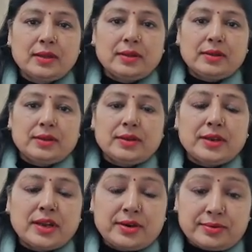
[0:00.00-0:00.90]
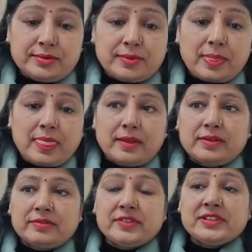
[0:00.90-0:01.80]
Now we
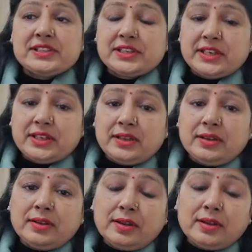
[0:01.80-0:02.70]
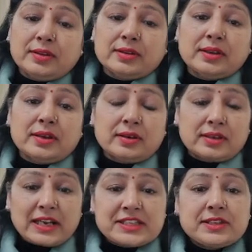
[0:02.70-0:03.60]
will see the
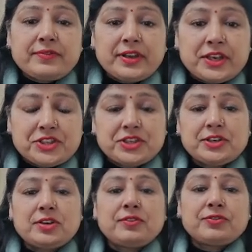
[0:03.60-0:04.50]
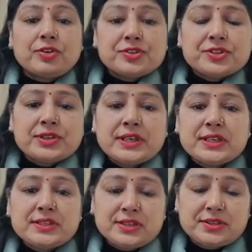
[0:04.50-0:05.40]
classification of
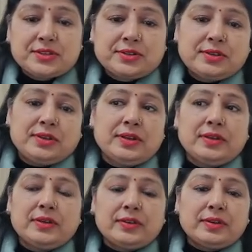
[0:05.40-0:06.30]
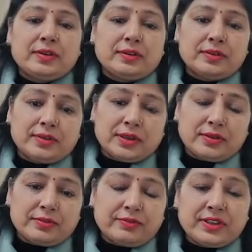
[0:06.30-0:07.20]
consonants
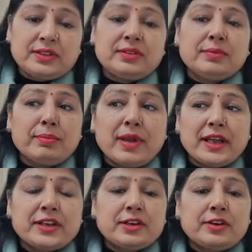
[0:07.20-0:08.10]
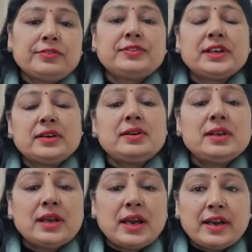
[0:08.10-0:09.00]
with manner of their
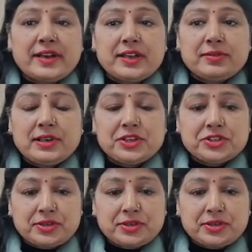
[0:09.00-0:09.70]
articulation.